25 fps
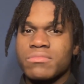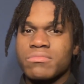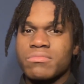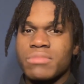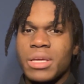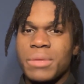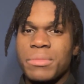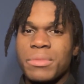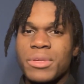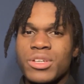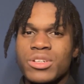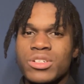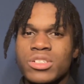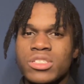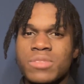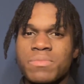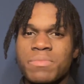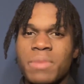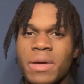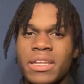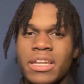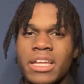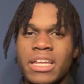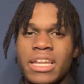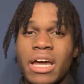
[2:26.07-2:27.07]
Maybe you could
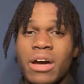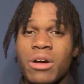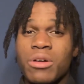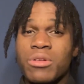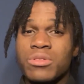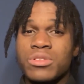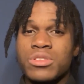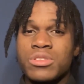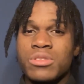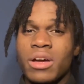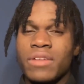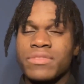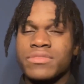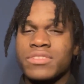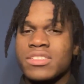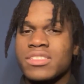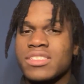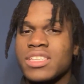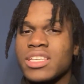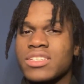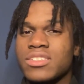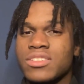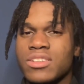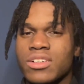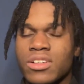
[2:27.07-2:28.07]
spend an hour or two after
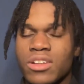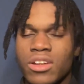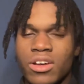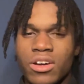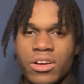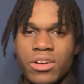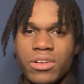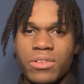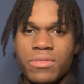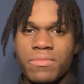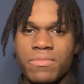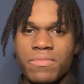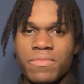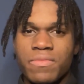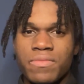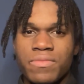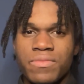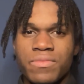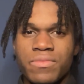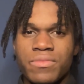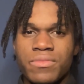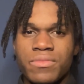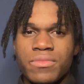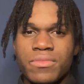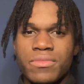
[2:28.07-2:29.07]
6 o'clock.
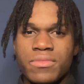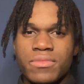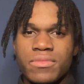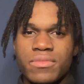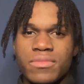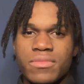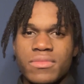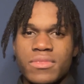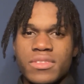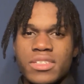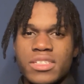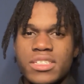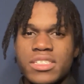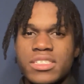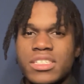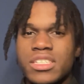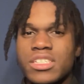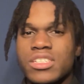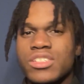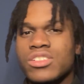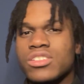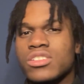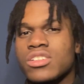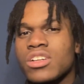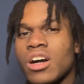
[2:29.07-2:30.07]
You see,
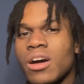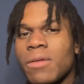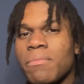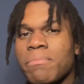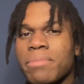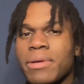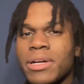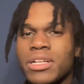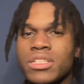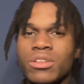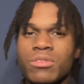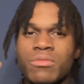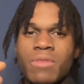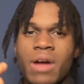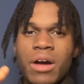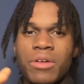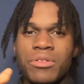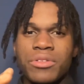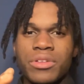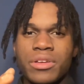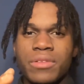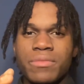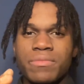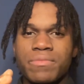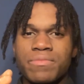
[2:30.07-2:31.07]
you just gotta build
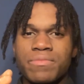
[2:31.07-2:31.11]
around it.